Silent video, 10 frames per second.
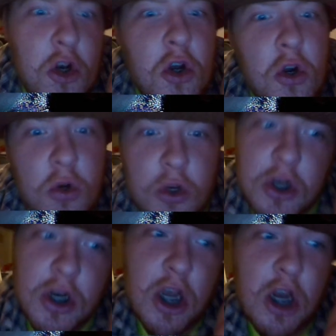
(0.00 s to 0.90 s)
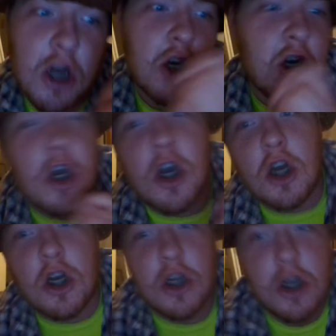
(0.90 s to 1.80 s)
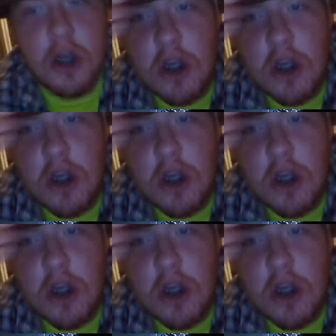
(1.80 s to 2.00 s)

cloaked and I caught it